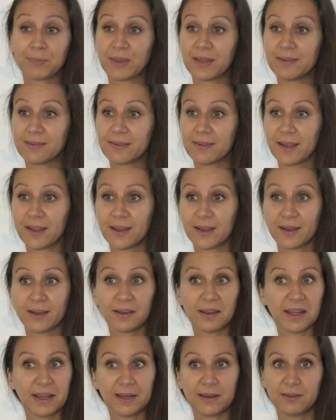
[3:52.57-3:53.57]
Is
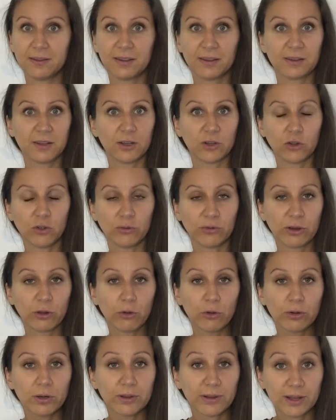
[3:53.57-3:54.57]
there anything that you
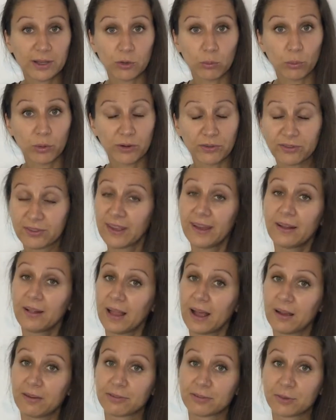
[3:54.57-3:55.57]
recorded that you want to sell
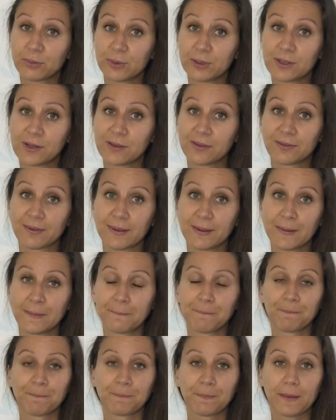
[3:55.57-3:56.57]
afterwards?
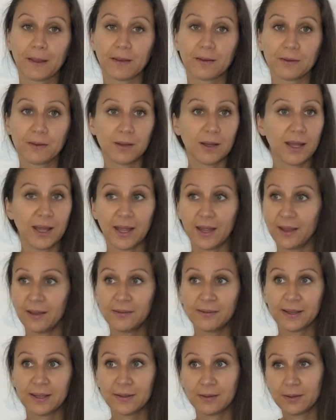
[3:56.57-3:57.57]

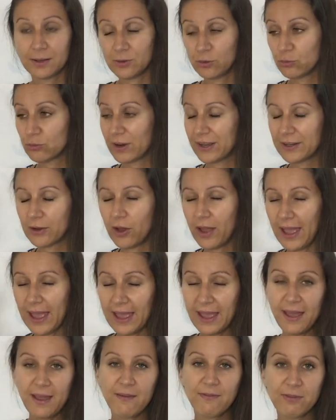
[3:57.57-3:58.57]
And then you write
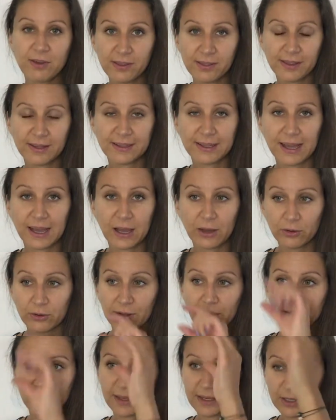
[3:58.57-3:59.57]
everything down,
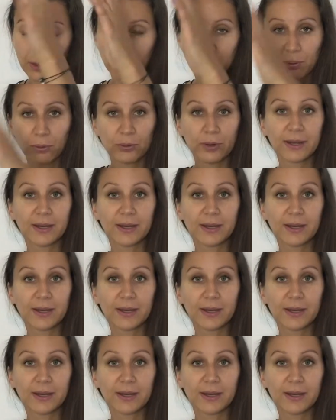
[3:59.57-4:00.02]
and then you put